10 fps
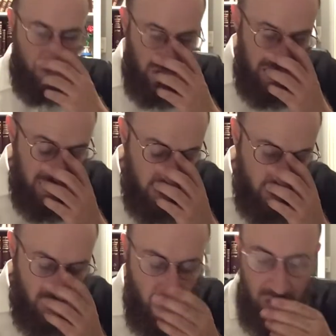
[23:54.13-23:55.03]
He's the one
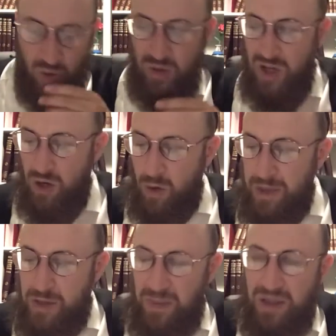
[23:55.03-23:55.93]
who's going to do Tzedakah
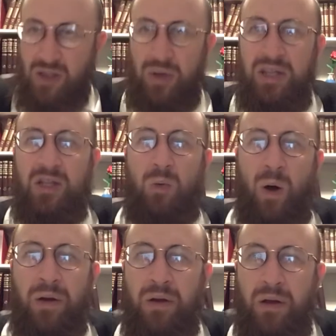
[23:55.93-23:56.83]
Mishpat. So he's the
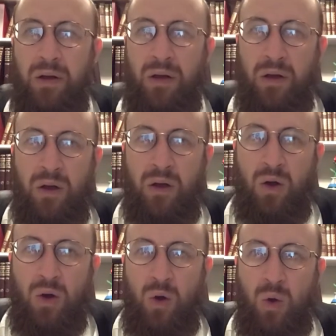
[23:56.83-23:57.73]
one
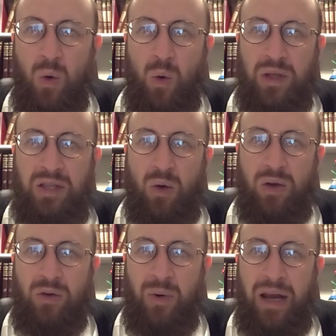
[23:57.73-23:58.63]
who is going
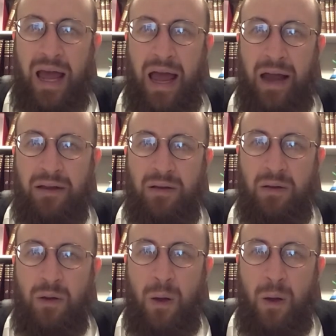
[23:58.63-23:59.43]
to enact